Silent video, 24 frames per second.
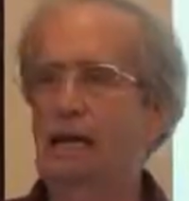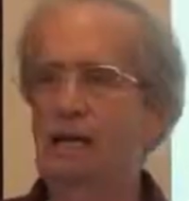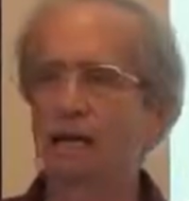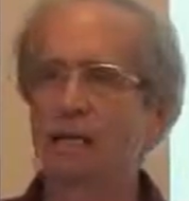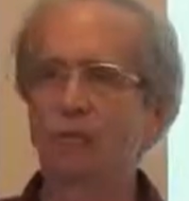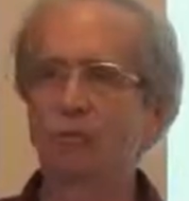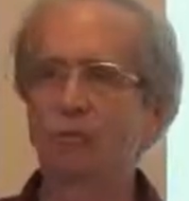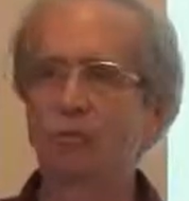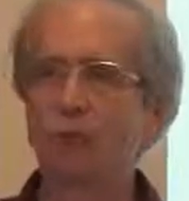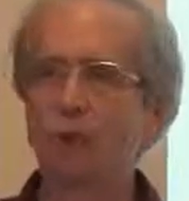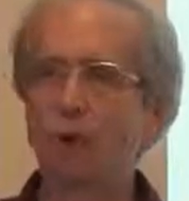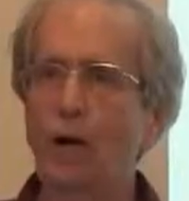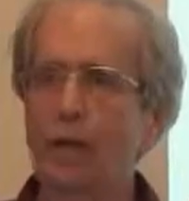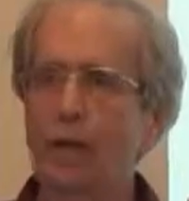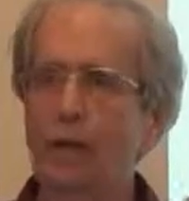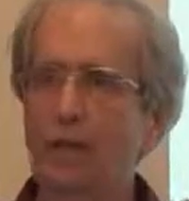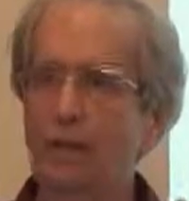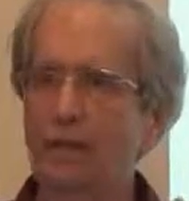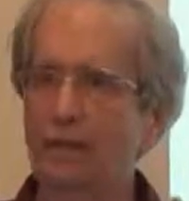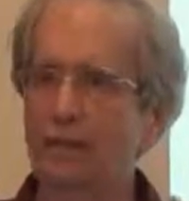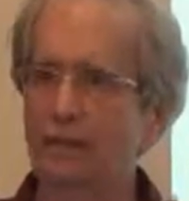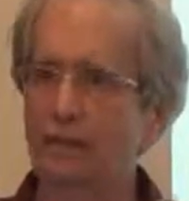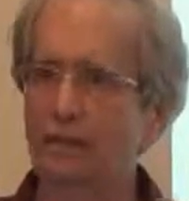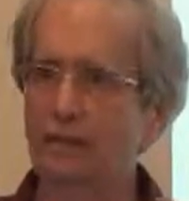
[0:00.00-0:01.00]
And the way
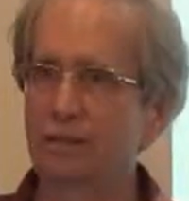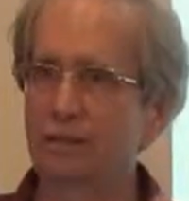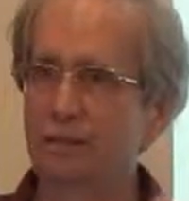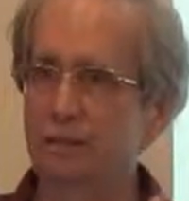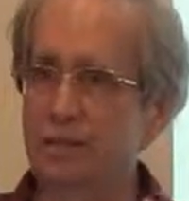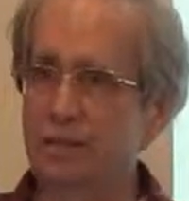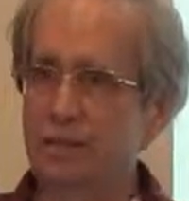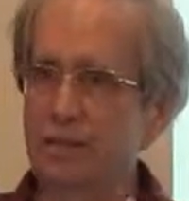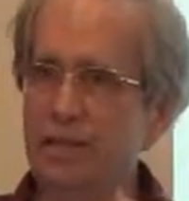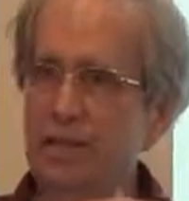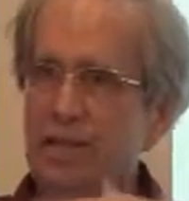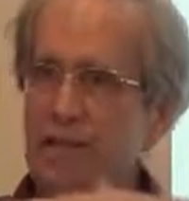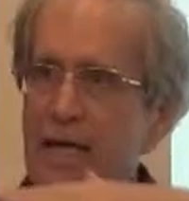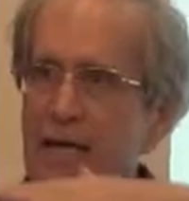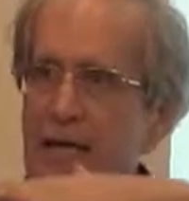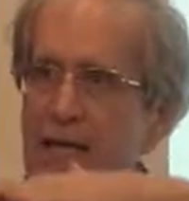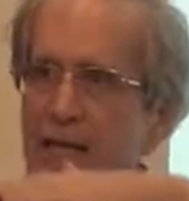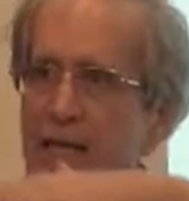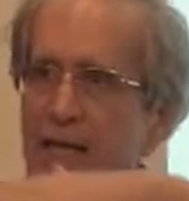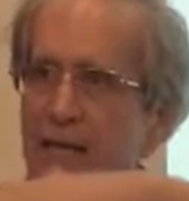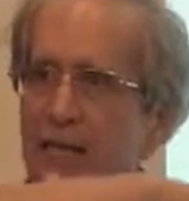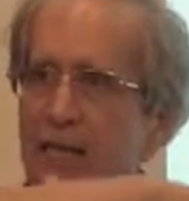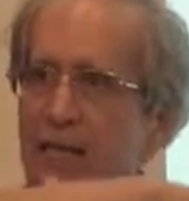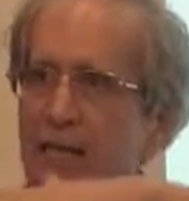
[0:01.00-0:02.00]
it does that